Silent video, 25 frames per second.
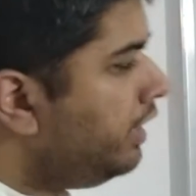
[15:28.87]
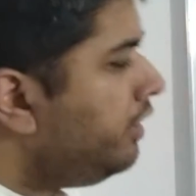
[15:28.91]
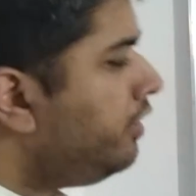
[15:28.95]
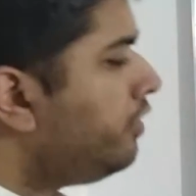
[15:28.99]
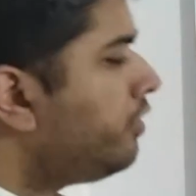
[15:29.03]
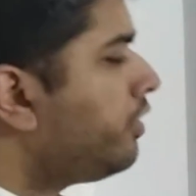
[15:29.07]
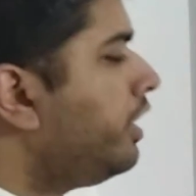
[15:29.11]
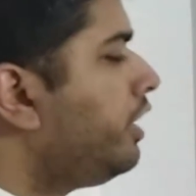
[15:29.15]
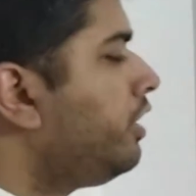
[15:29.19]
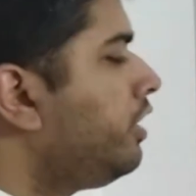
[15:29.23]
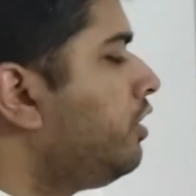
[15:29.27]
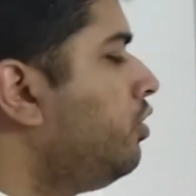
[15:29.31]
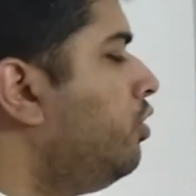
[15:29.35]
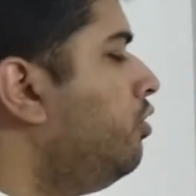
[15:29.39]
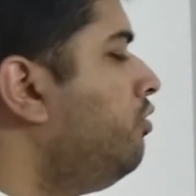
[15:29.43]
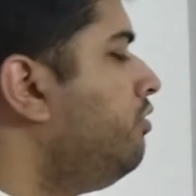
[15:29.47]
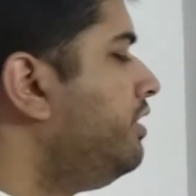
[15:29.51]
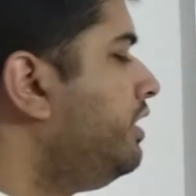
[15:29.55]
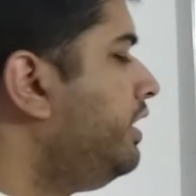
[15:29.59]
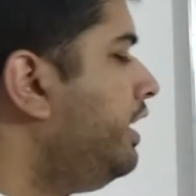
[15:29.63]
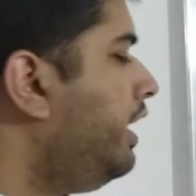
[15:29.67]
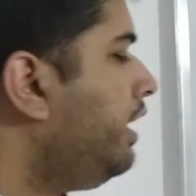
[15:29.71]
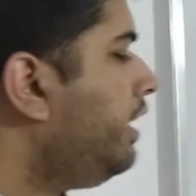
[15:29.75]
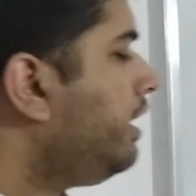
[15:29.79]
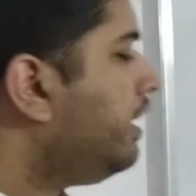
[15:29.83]
you can go
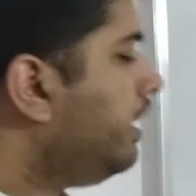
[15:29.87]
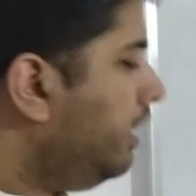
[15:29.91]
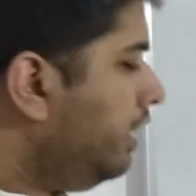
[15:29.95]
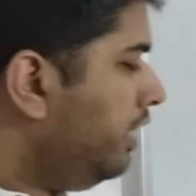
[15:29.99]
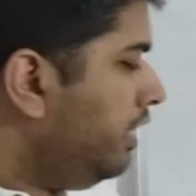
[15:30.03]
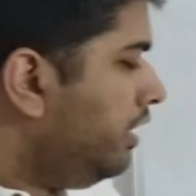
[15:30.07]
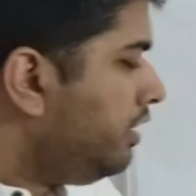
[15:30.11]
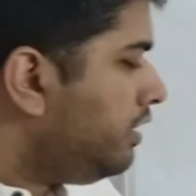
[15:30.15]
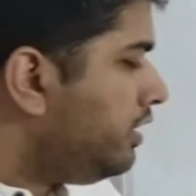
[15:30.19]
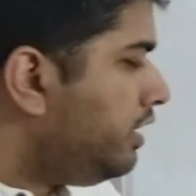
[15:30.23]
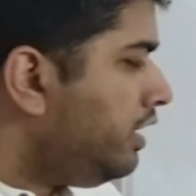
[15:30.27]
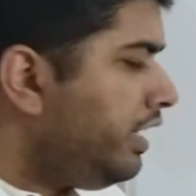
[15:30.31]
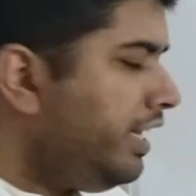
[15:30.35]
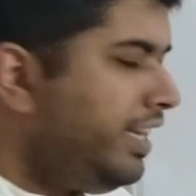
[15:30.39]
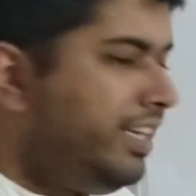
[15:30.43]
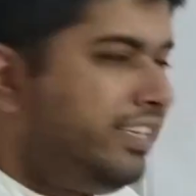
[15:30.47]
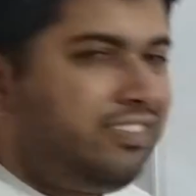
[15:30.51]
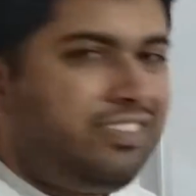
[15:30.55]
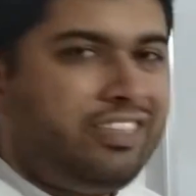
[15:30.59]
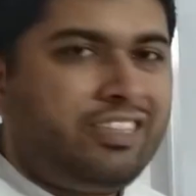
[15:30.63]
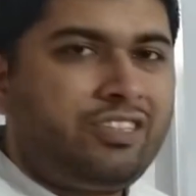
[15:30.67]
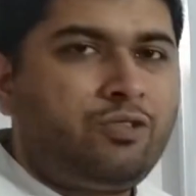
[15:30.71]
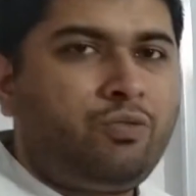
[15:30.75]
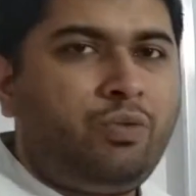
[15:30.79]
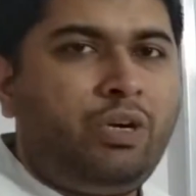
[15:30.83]
with that. The
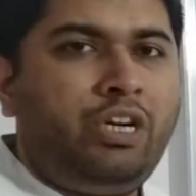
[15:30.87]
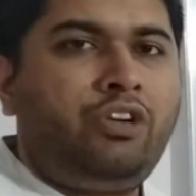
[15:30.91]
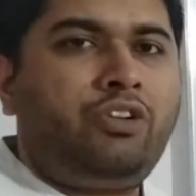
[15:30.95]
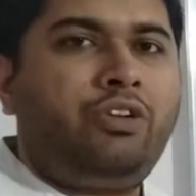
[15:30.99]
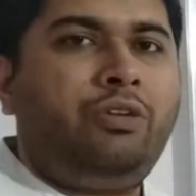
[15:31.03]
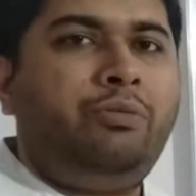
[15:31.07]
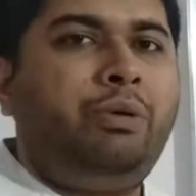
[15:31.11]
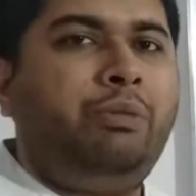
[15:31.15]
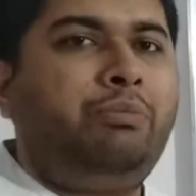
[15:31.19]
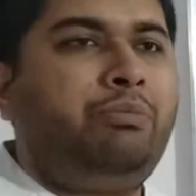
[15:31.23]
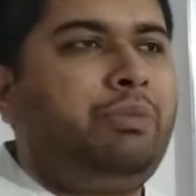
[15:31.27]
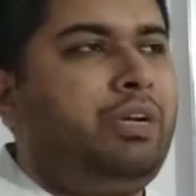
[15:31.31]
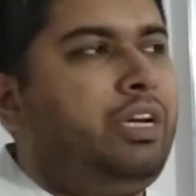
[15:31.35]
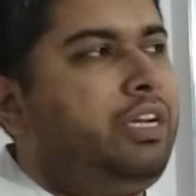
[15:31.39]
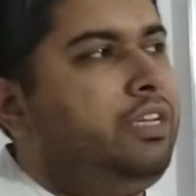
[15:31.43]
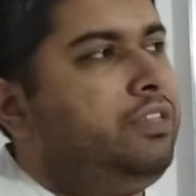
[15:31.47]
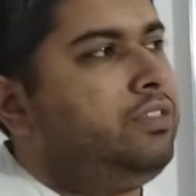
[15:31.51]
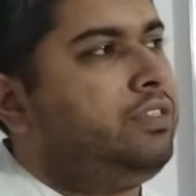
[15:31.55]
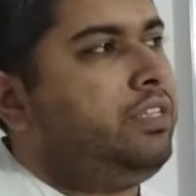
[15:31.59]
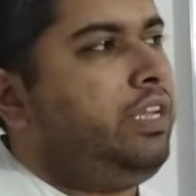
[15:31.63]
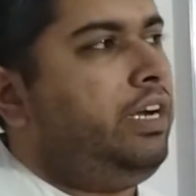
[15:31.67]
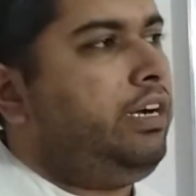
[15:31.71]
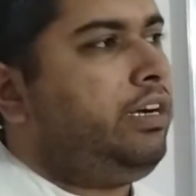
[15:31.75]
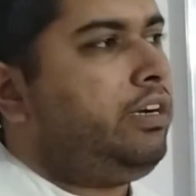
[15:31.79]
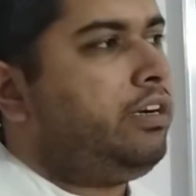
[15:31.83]
easiest one to remember is
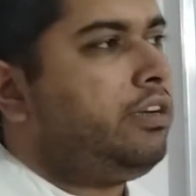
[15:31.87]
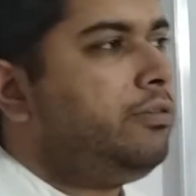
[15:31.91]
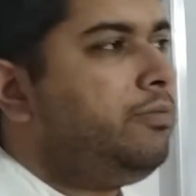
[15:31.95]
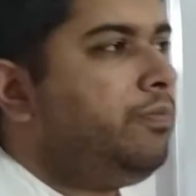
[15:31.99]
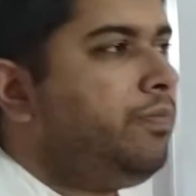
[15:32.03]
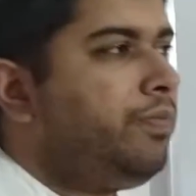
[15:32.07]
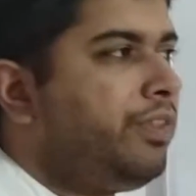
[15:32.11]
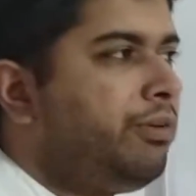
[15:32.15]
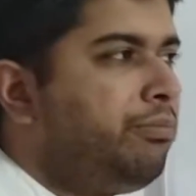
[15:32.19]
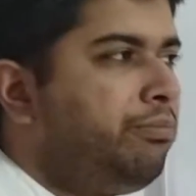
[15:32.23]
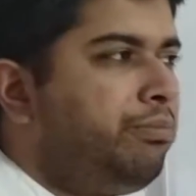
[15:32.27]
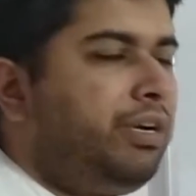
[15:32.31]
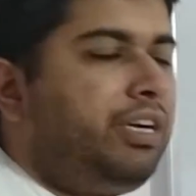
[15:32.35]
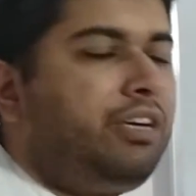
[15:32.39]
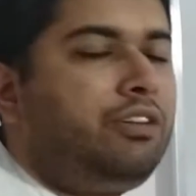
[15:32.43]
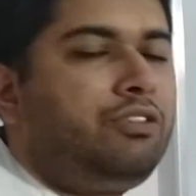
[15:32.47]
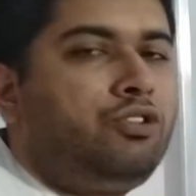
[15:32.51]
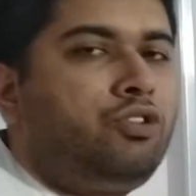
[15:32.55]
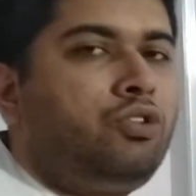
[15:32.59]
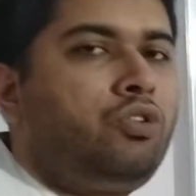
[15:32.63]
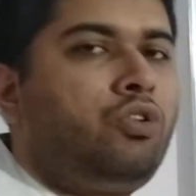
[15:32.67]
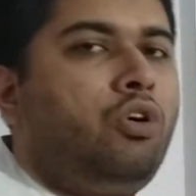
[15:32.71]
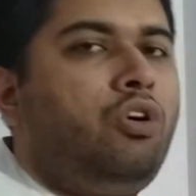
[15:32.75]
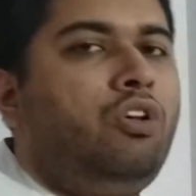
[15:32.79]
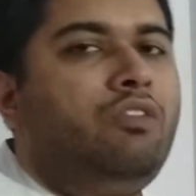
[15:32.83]
that the bid
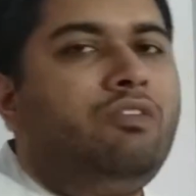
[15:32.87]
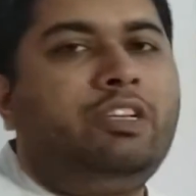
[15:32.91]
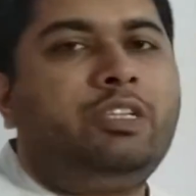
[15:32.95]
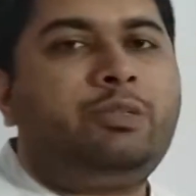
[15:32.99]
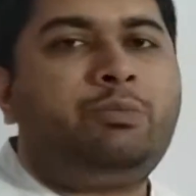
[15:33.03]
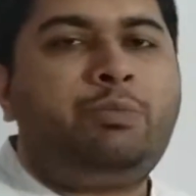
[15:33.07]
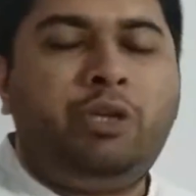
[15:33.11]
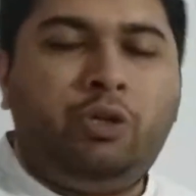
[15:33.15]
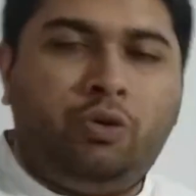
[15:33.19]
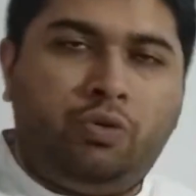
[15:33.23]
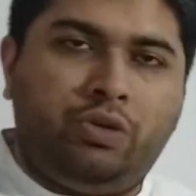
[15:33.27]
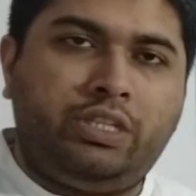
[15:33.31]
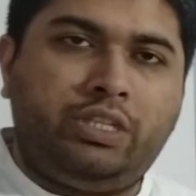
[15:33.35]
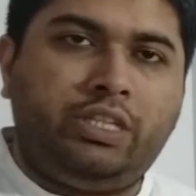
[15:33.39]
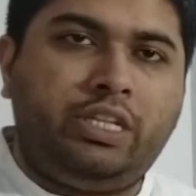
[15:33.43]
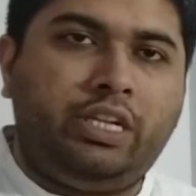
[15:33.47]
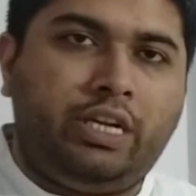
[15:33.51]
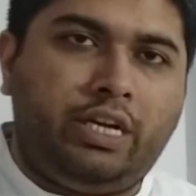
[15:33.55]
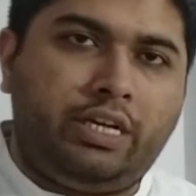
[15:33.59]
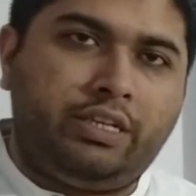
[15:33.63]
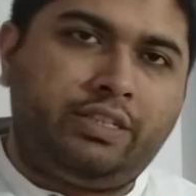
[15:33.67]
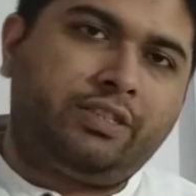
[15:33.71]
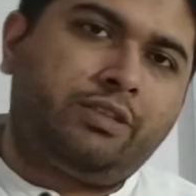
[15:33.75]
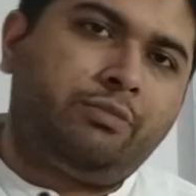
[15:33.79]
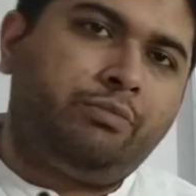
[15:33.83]
should always be lower than
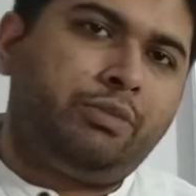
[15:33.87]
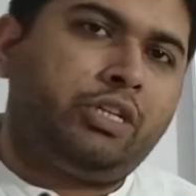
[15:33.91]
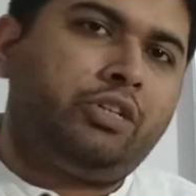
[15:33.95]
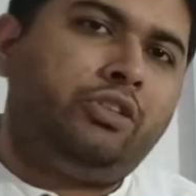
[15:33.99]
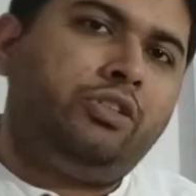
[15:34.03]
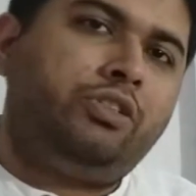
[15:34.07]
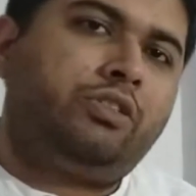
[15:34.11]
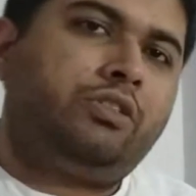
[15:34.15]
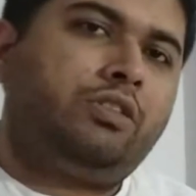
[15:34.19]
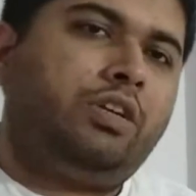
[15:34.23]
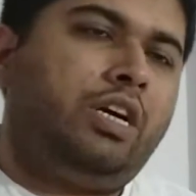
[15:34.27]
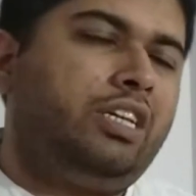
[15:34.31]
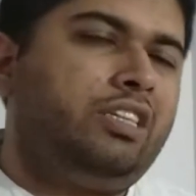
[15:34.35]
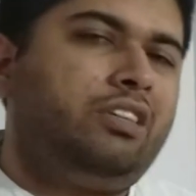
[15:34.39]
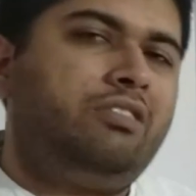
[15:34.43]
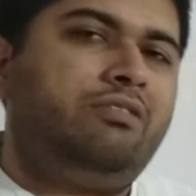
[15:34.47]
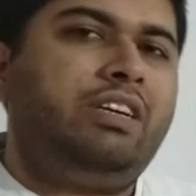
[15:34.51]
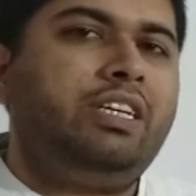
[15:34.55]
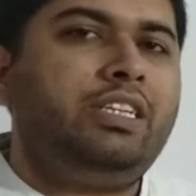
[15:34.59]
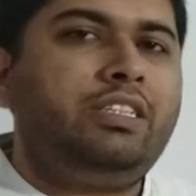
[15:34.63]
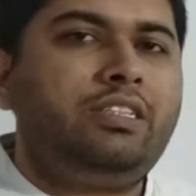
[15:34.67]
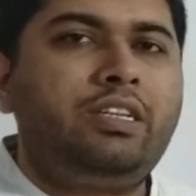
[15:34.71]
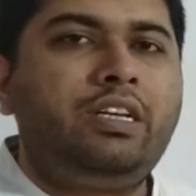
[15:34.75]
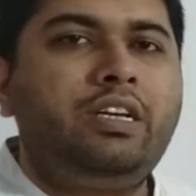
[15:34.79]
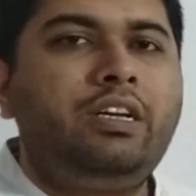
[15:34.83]
ask because
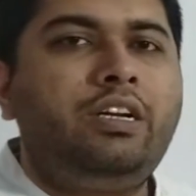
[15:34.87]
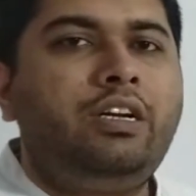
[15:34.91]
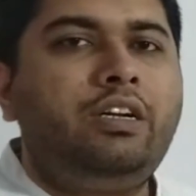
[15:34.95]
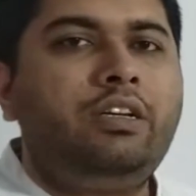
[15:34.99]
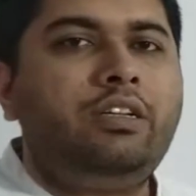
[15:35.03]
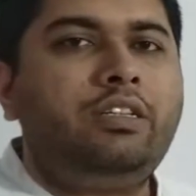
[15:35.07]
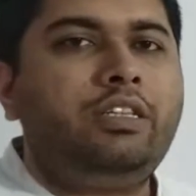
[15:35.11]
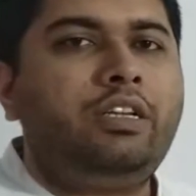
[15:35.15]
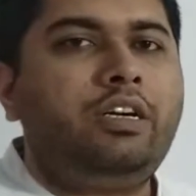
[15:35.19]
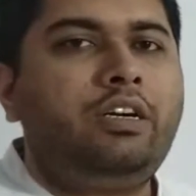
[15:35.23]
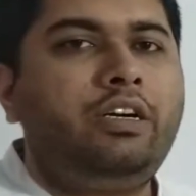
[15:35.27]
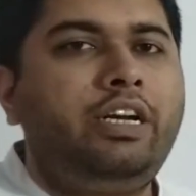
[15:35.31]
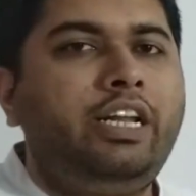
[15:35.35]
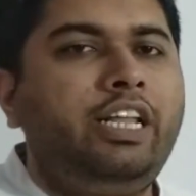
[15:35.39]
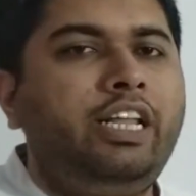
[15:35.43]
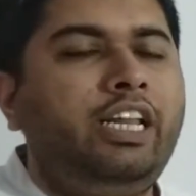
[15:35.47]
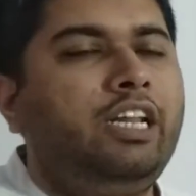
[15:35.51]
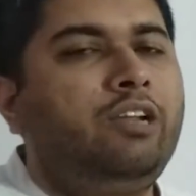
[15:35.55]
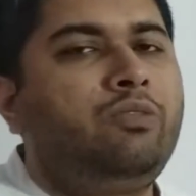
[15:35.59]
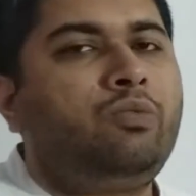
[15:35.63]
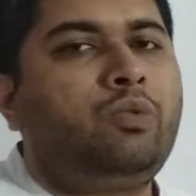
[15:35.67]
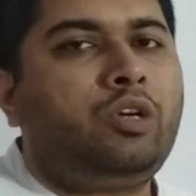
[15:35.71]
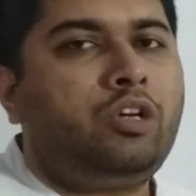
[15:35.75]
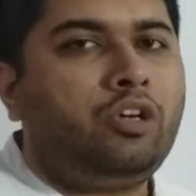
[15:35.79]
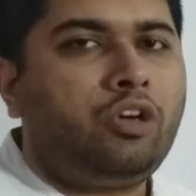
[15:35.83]
otherwise the
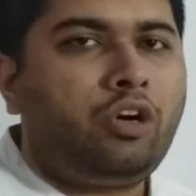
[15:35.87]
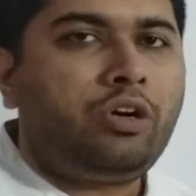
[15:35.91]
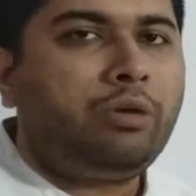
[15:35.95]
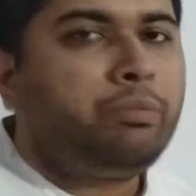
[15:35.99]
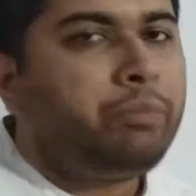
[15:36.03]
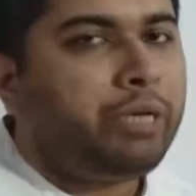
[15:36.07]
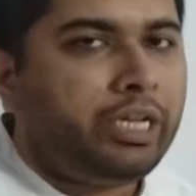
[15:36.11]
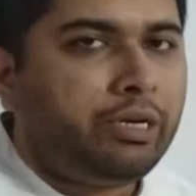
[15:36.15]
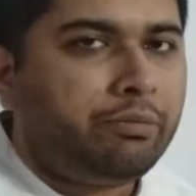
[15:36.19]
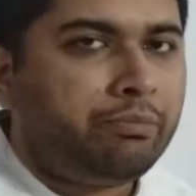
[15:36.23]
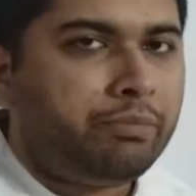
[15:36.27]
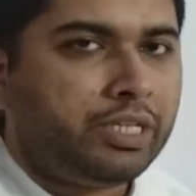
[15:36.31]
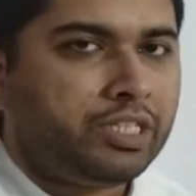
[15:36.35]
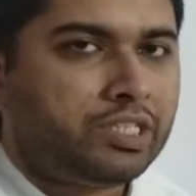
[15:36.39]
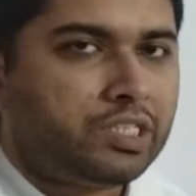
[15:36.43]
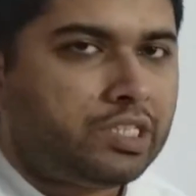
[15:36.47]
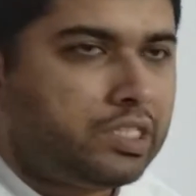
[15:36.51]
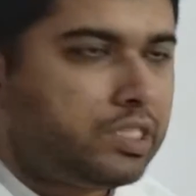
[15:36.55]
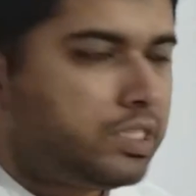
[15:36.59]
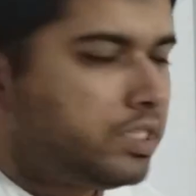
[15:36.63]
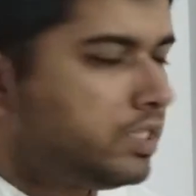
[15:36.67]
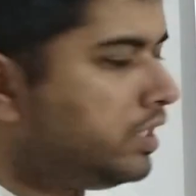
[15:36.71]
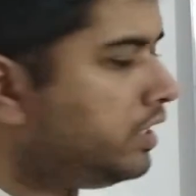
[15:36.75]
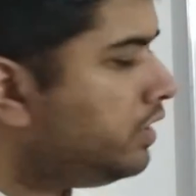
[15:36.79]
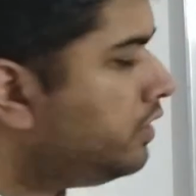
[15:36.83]
dealer would not be in
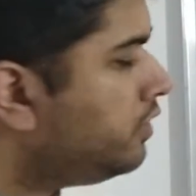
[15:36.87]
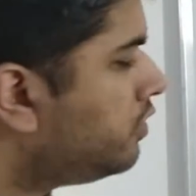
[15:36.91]
business.